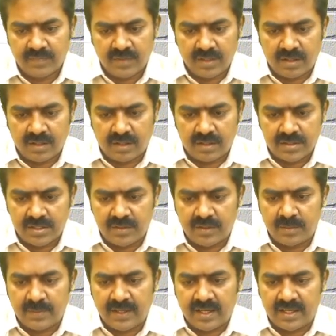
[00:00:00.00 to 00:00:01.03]
Cost
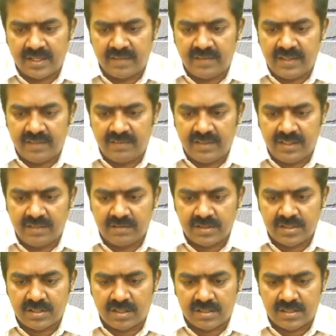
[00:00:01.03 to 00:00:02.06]
divided by activity will give
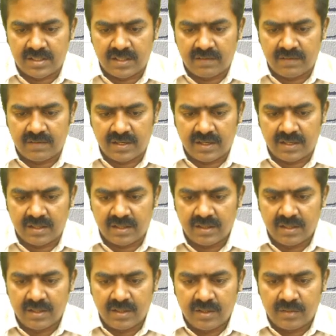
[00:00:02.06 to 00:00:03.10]
us cost driver rate.
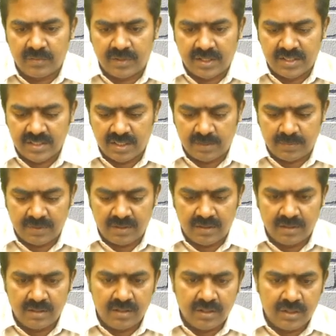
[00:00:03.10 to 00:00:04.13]
For example,
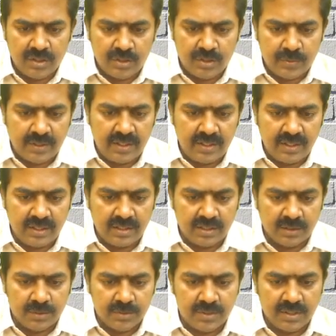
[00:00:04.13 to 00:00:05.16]

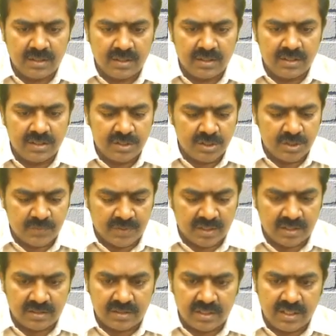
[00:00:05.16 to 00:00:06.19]
20,000, this is
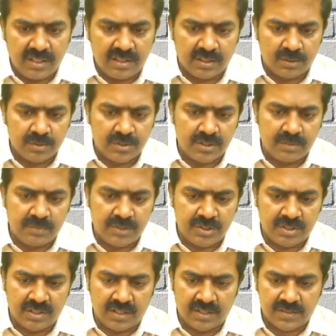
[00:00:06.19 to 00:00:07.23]
for 3,000
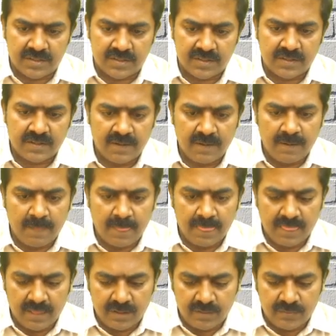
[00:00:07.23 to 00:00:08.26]
mission hours.
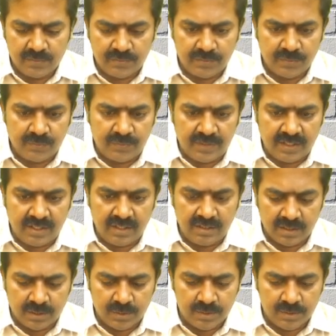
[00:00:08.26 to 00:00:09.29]

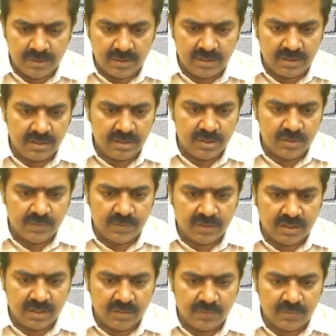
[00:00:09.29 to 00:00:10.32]
15,000 is
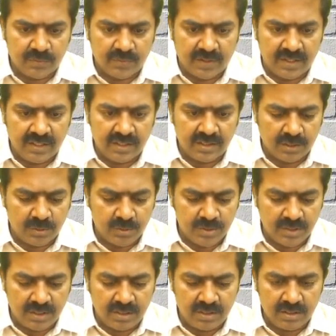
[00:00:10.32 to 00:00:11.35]
for
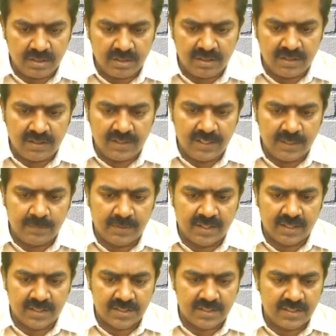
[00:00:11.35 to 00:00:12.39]
5,000 labor
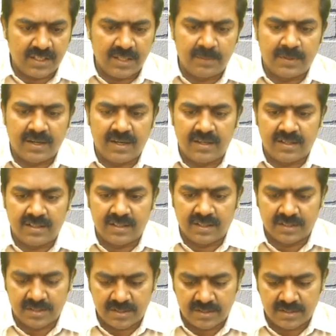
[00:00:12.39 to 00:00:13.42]
hours, labor related
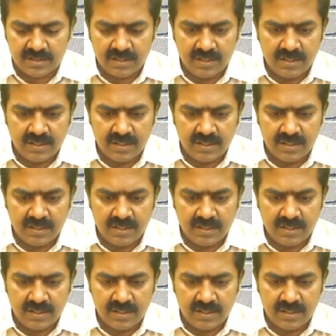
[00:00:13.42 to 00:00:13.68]
costs.